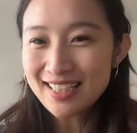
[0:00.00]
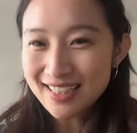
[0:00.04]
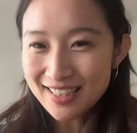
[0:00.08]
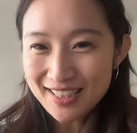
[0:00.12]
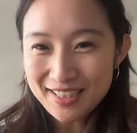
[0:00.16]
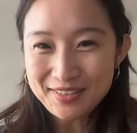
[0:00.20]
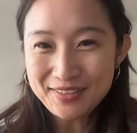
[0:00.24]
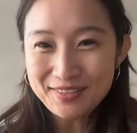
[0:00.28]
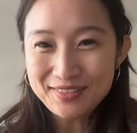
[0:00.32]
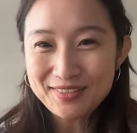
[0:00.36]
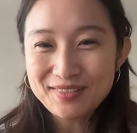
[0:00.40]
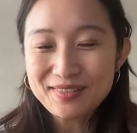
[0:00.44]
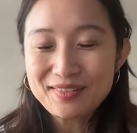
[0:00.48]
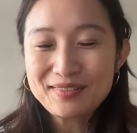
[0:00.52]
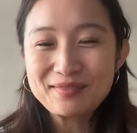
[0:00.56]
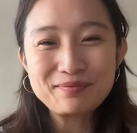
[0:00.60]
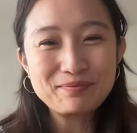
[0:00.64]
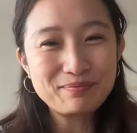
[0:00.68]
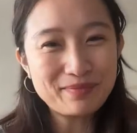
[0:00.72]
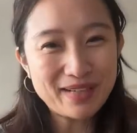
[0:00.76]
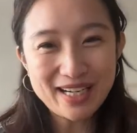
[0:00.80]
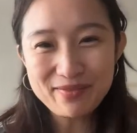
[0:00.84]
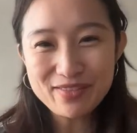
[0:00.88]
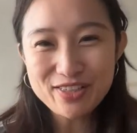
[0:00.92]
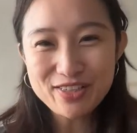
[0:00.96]
Hello,
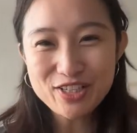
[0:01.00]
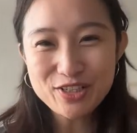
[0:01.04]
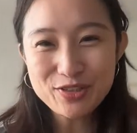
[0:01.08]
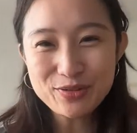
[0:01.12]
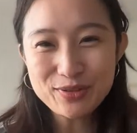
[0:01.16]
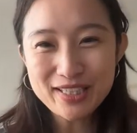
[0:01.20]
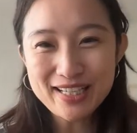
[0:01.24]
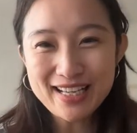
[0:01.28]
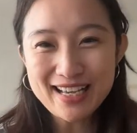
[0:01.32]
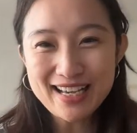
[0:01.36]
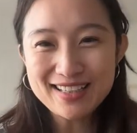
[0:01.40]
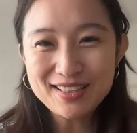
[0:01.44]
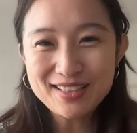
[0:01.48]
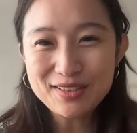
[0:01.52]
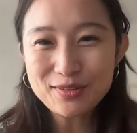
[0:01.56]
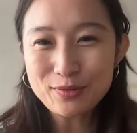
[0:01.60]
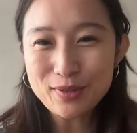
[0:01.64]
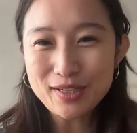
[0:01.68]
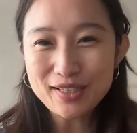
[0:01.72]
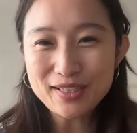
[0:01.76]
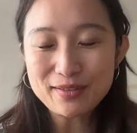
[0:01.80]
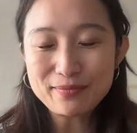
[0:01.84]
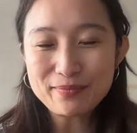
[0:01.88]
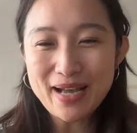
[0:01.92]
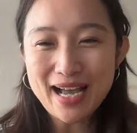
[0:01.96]
my name is Juliana and
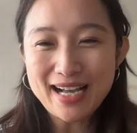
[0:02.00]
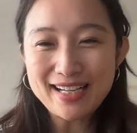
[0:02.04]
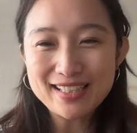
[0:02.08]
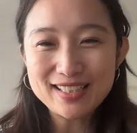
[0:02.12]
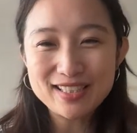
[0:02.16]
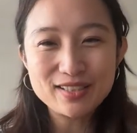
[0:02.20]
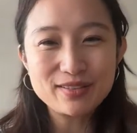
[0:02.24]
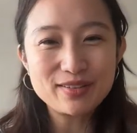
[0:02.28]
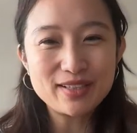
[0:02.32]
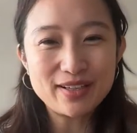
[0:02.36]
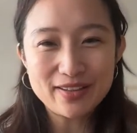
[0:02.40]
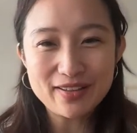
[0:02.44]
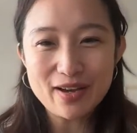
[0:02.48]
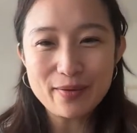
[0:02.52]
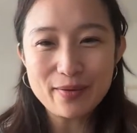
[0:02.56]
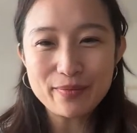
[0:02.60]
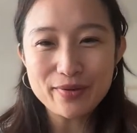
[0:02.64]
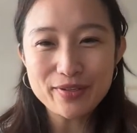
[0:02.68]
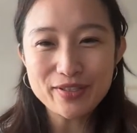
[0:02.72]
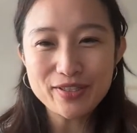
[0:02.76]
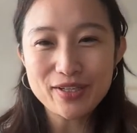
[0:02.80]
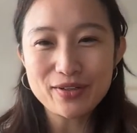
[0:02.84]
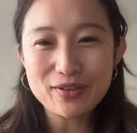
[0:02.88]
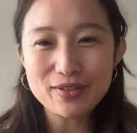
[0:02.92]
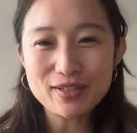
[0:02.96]
welcome back to another
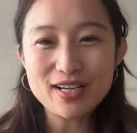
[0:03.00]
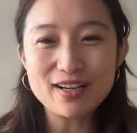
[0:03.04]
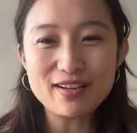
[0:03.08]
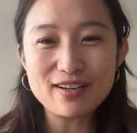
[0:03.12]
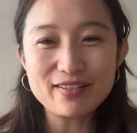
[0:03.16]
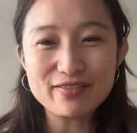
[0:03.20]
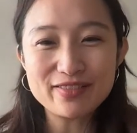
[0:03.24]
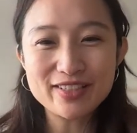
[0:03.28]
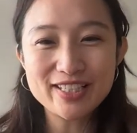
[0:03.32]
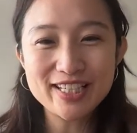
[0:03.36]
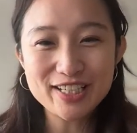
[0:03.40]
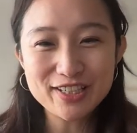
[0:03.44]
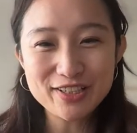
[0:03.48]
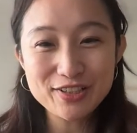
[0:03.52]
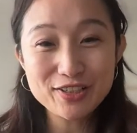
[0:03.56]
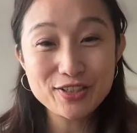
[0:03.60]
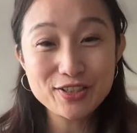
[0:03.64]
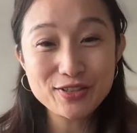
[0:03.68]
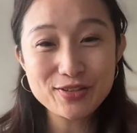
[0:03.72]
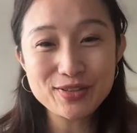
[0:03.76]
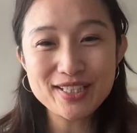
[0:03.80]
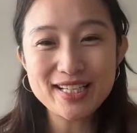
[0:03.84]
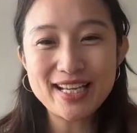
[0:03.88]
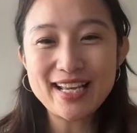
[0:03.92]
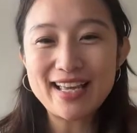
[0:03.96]
episode of Tinker
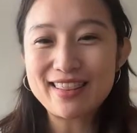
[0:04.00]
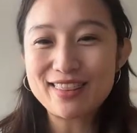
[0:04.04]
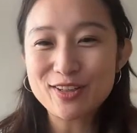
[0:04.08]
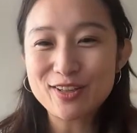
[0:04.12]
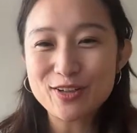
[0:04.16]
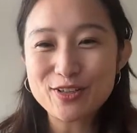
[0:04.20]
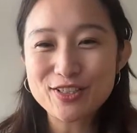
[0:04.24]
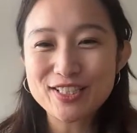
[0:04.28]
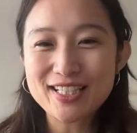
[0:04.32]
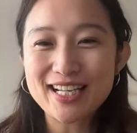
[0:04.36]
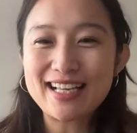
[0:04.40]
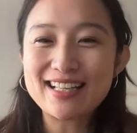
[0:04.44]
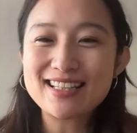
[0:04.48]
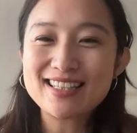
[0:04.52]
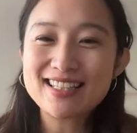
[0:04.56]
Tuesday and Thursday.